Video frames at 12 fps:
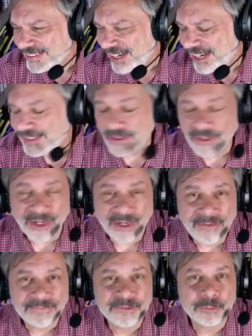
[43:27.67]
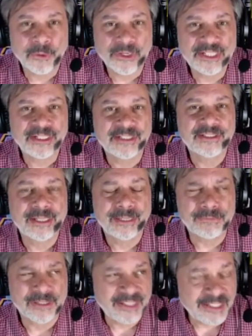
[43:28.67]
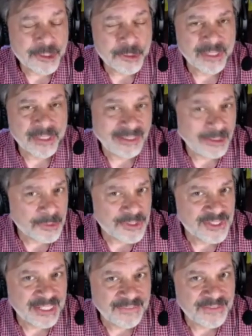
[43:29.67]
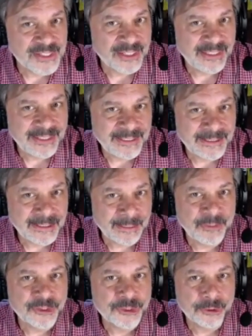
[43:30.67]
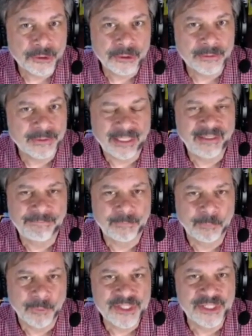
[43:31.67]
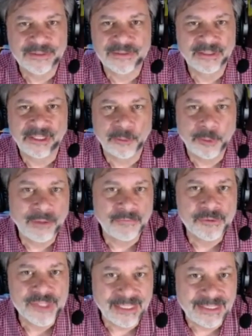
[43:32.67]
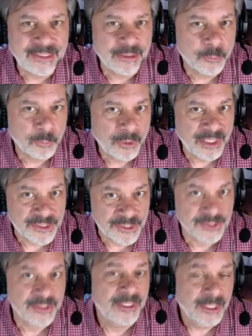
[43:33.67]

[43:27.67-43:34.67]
I loved working on the cover. I think it was Steve's idea. I'm not sure, and if it wasn't, whoever's idea it was